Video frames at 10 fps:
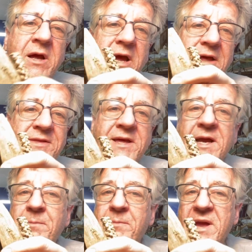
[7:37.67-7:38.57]
and then
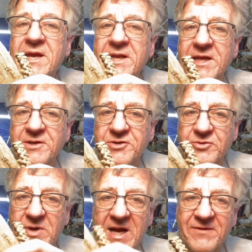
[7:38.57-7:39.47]
I may need
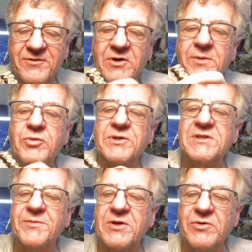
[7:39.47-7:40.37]
to, after I put
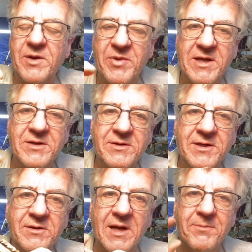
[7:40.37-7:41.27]
some of the gray paint on
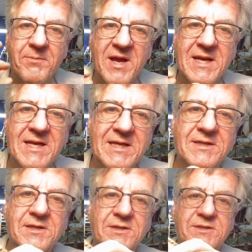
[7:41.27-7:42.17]
here, I may need to
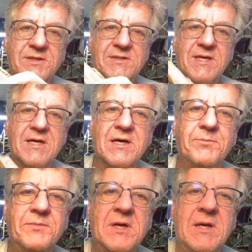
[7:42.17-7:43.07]
touch this thing up.
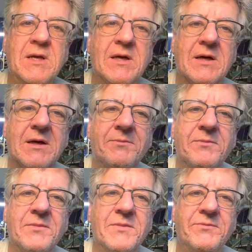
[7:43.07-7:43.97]

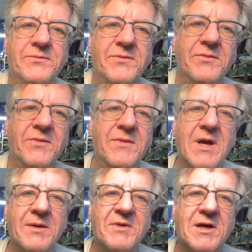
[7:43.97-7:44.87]

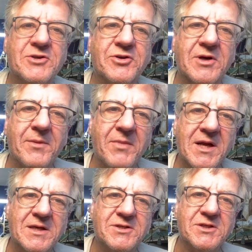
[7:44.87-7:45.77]
I'm not sure. I might
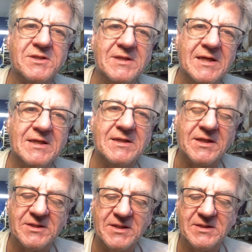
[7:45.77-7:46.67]
just need to
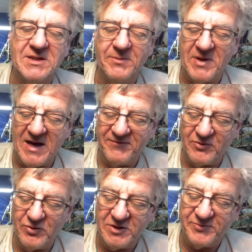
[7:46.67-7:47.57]
touch this up
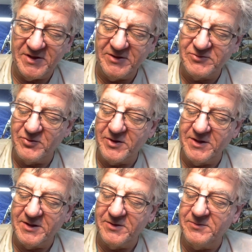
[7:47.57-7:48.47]
afterwards, but here's what we're
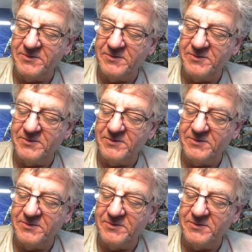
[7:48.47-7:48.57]
going to do.